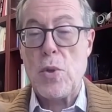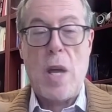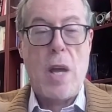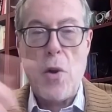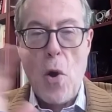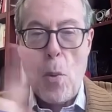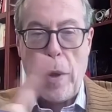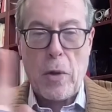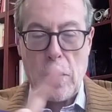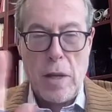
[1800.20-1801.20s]
And you say
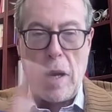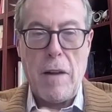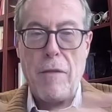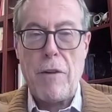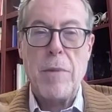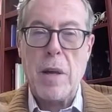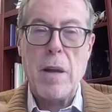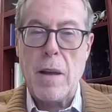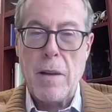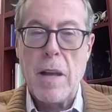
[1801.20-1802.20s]
no, because I
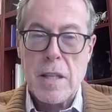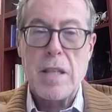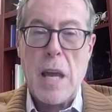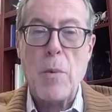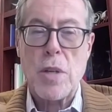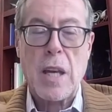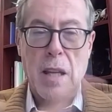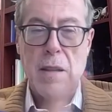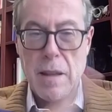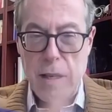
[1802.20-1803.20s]
learned since I was a kid that